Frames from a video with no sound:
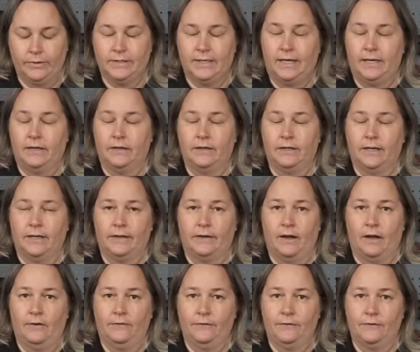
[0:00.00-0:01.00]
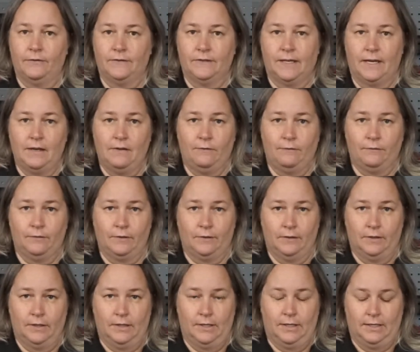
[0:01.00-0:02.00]
take our gun off of safe
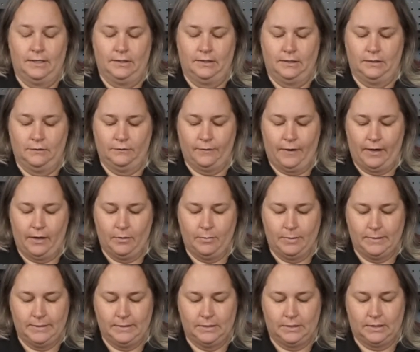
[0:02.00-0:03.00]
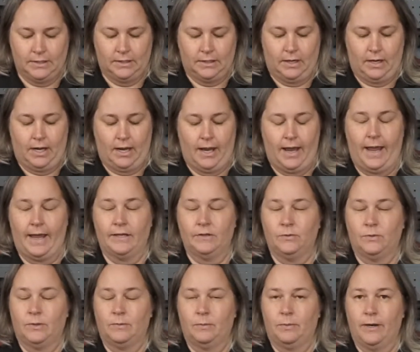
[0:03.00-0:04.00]
into the fire position. As
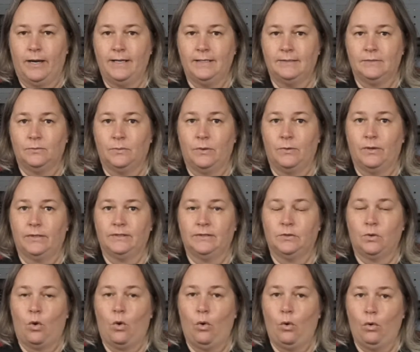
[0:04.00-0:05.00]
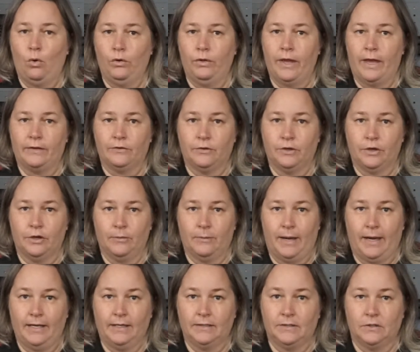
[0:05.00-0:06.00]
we press, we want to hold that trigger
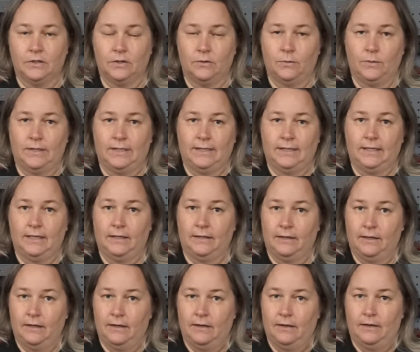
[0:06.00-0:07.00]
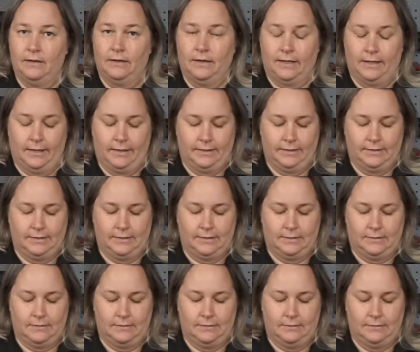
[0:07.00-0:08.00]
back so that we can
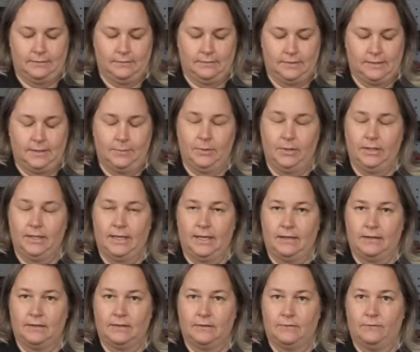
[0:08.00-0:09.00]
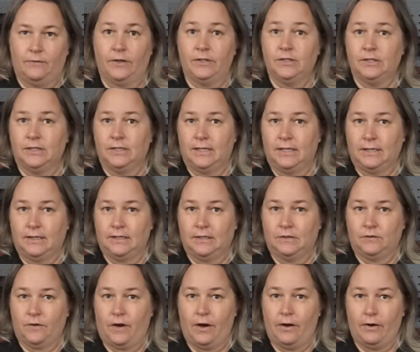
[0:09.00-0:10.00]
simulate functioning
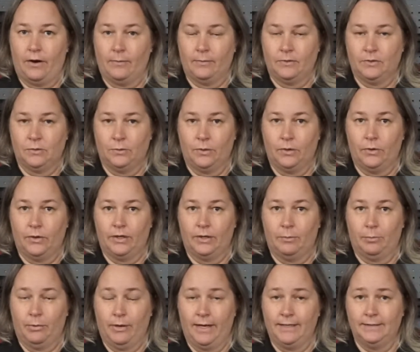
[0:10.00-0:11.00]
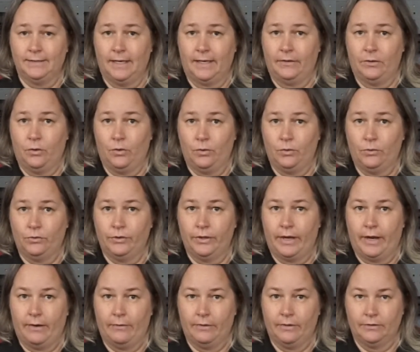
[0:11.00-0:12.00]
this firearm. So we're going to press and hold
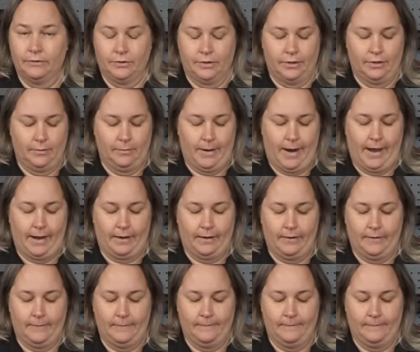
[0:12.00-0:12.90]
our trigger back.